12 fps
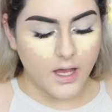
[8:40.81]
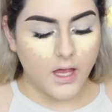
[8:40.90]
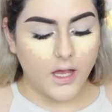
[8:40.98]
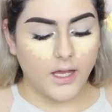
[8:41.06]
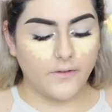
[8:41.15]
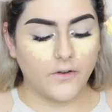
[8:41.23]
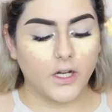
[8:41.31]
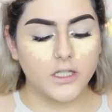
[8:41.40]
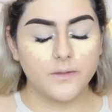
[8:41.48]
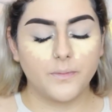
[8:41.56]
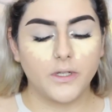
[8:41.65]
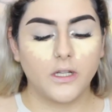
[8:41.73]
I
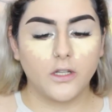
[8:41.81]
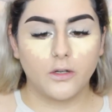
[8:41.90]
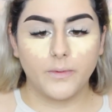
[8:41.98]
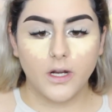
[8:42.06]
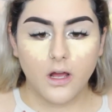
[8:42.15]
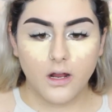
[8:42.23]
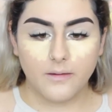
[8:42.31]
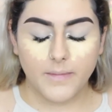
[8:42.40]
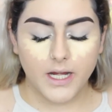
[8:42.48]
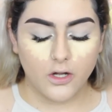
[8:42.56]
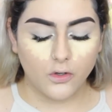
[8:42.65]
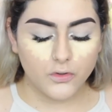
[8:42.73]
forgot to put a little bit on
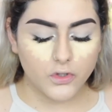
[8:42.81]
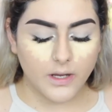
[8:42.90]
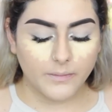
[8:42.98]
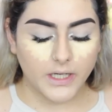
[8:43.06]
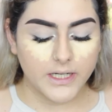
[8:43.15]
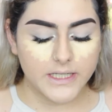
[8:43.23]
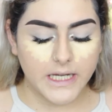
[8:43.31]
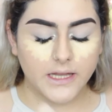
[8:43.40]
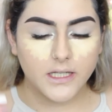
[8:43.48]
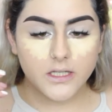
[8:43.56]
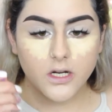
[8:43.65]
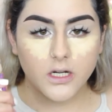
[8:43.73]
my nose. I'm going to
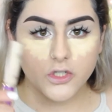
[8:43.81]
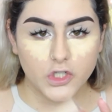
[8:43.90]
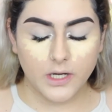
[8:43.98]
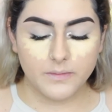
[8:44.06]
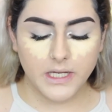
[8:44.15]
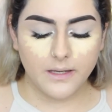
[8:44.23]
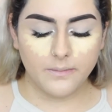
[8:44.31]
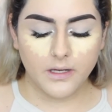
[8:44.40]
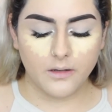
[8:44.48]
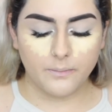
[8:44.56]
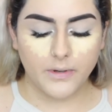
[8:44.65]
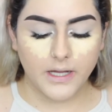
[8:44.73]
take the Tarte Shape Tape
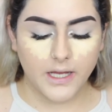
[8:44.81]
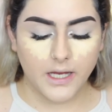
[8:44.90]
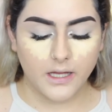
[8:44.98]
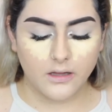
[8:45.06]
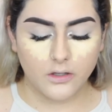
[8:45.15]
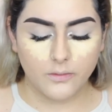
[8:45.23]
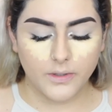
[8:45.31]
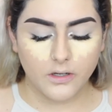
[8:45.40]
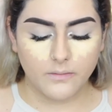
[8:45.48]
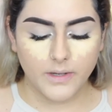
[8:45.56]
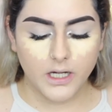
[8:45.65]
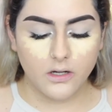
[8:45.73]
and apply a little bit
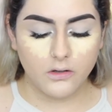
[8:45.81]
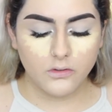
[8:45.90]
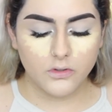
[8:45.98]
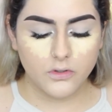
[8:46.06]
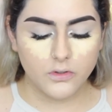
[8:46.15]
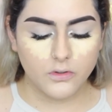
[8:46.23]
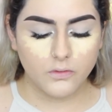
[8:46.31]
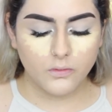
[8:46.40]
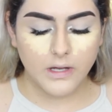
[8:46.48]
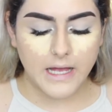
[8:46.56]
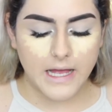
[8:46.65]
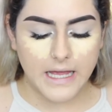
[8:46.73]
on my nose
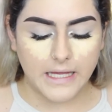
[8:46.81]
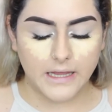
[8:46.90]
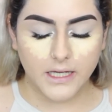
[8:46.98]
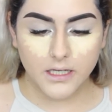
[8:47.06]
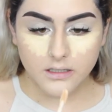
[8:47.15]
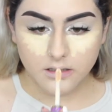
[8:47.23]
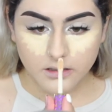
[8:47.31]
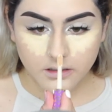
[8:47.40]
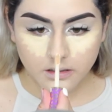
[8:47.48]
to highlight.